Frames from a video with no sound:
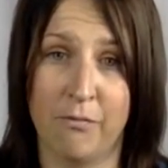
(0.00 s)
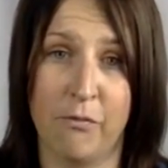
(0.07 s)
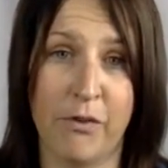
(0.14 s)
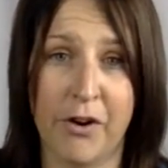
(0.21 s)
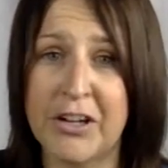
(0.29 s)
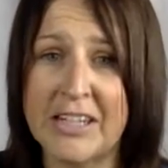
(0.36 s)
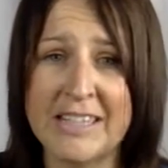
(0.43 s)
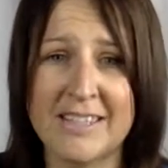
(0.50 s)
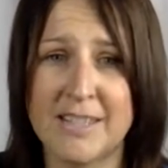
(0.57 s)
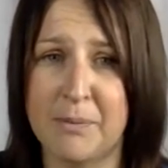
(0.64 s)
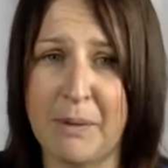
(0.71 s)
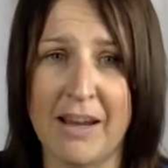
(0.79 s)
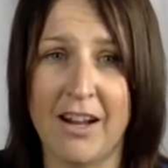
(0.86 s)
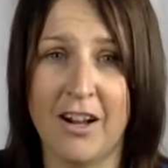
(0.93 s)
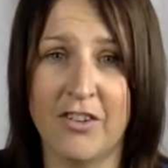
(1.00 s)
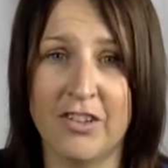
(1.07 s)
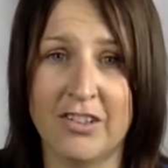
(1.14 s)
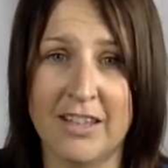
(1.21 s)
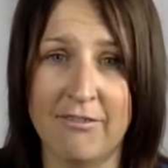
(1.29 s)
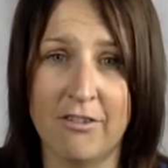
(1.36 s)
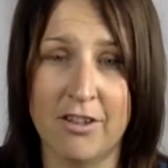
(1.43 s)
varies depending on the
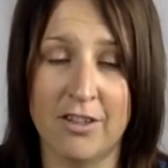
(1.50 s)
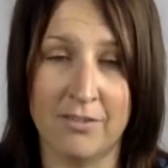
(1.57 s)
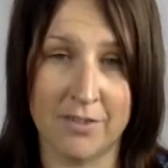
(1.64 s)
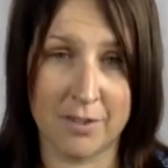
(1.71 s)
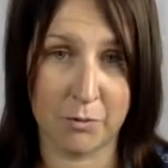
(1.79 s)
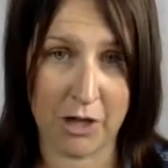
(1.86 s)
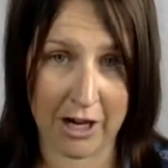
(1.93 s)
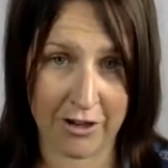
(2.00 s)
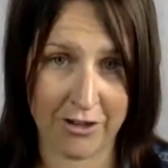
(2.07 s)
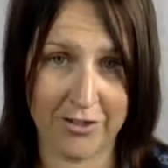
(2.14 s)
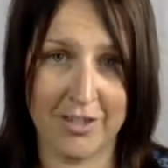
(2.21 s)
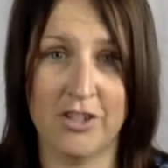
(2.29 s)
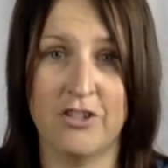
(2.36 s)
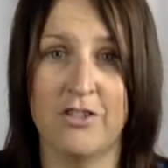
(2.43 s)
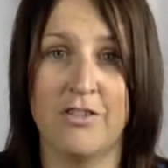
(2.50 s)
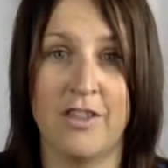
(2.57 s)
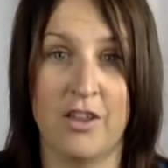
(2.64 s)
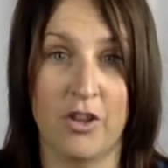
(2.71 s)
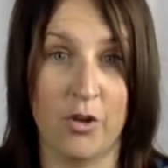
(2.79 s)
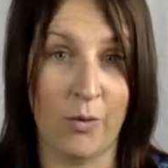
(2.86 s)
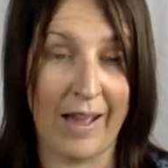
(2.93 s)
level of subtraction station
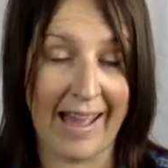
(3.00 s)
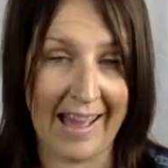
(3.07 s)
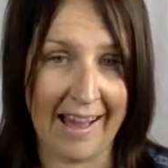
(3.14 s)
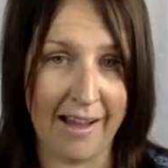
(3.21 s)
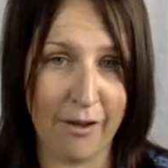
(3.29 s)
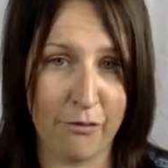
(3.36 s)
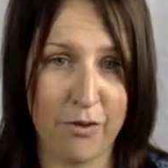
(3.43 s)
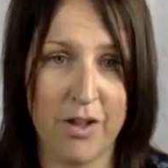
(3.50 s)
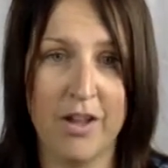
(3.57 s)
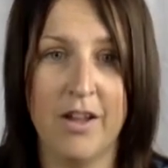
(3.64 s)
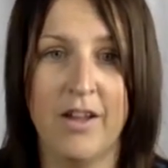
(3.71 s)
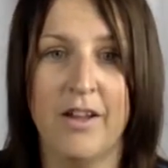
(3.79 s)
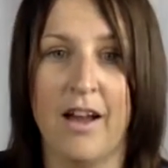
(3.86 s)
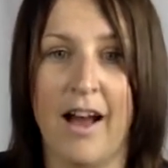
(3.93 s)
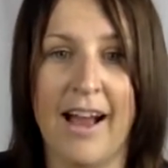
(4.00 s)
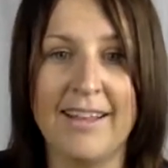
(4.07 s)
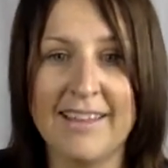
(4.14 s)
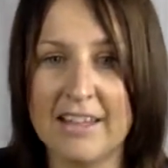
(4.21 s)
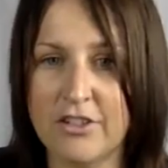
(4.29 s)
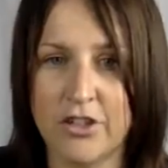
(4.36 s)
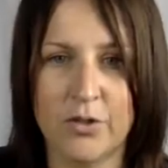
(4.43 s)
that you have. I
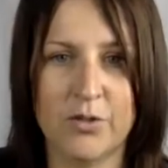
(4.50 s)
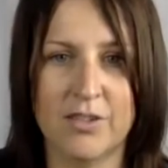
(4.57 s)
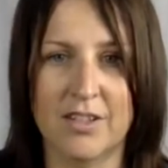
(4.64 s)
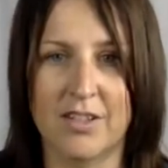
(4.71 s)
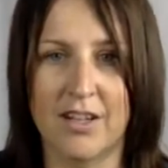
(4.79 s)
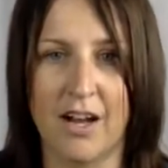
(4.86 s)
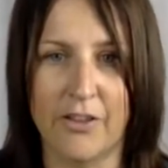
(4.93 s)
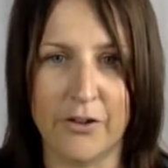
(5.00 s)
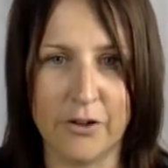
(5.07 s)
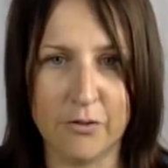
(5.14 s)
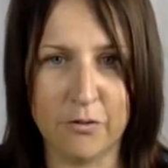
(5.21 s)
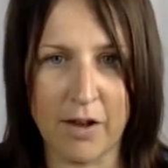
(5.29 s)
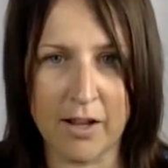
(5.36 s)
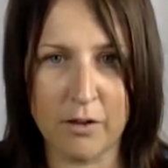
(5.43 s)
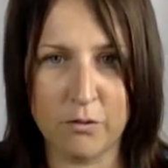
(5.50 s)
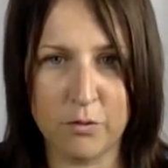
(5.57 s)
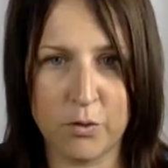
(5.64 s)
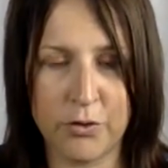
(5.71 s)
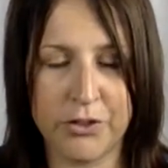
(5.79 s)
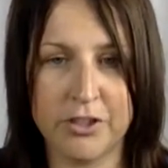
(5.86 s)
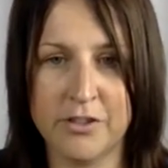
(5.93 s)
like to use the colored file
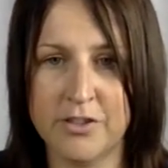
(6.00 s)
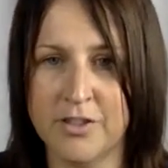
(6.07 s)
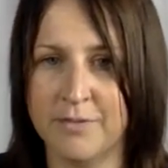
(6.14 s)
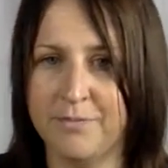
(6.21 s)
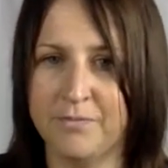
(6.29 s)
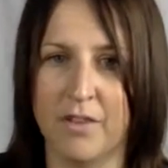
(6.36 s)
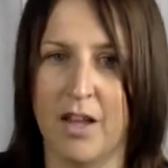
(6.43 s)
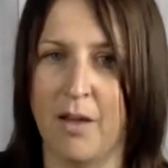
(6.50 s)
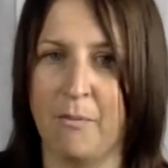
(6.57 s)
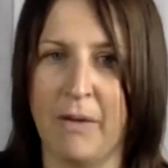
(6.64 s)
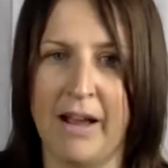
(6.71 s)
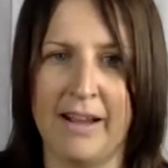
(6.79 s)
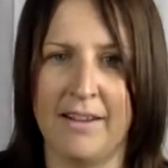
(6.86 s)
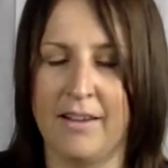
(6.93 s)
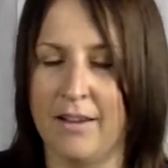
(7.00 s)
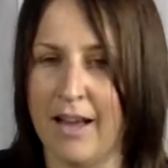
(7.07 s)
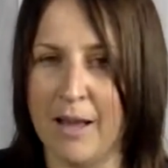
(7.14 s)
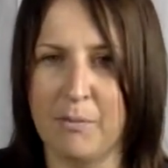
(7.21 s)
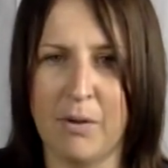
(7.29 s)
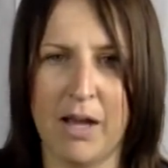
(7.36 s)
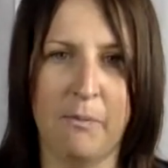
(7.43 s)
folders. I
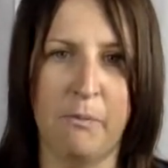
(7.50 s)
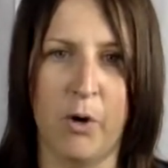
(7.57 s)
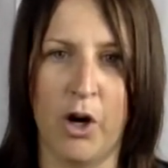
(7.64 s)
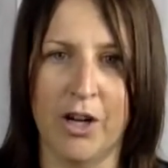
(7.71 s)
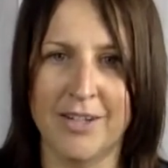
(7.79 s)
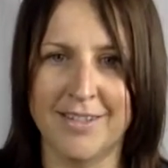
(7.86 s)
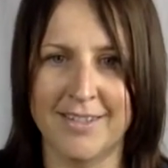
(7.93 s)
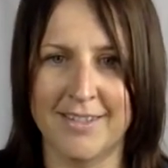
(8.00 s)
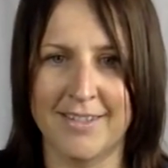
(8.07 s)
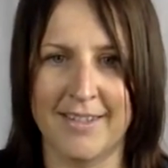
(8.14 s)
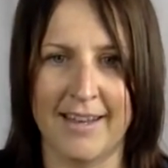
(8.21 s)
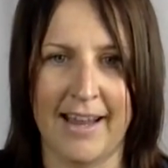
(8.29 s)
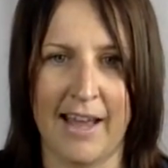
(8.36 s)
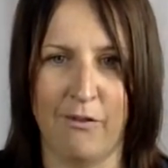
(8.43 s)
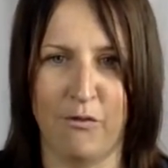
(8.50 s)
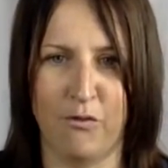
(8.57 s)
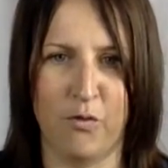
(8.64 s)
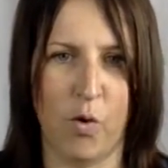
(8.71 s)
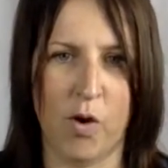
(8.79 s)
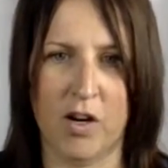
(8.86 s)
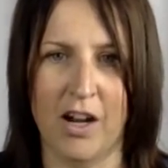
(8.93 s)
buy boxes that have
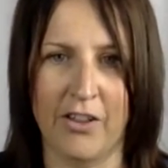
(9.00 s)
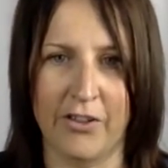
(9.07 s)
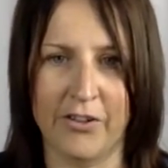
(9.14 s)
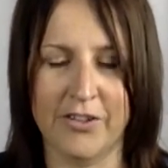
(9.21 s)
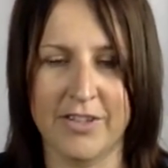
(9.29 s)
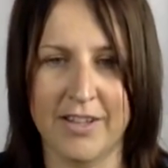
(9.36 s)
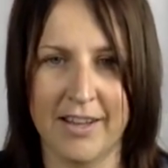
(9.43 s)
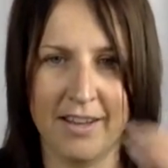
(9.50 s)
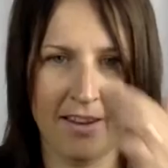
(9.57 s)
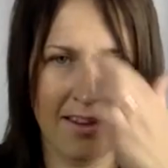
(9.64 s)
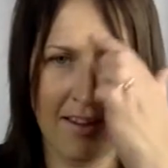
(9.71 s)
4 colors in it,